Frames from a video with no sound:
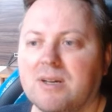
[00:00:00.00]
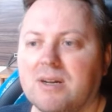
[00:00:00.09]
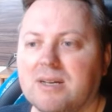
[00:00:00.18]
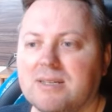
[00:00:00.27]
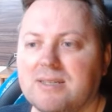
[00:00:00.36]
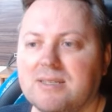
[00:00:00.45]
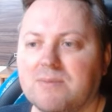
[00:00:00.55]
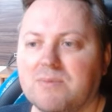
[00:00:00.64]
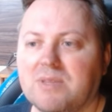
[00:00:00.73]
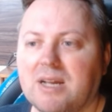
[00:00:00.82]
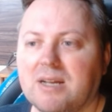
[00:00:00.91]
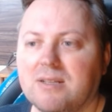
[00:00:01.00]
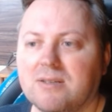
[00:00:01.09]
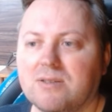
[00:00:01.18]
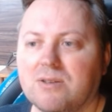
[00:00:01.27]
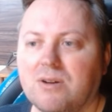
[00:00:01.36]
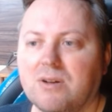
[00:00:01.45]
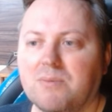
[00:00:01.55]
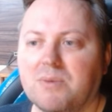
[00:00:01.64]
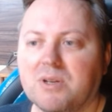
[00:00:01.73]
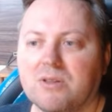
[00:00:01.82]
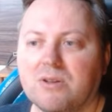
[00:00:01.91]
I see some tactics,
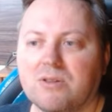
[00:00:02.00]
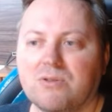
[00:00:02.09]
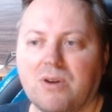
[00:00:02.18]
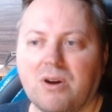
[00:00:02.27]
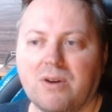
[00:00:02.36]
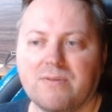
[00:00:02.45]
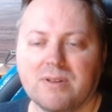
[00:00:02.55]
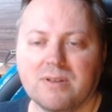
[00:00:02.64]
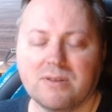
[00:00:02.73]
but not too often.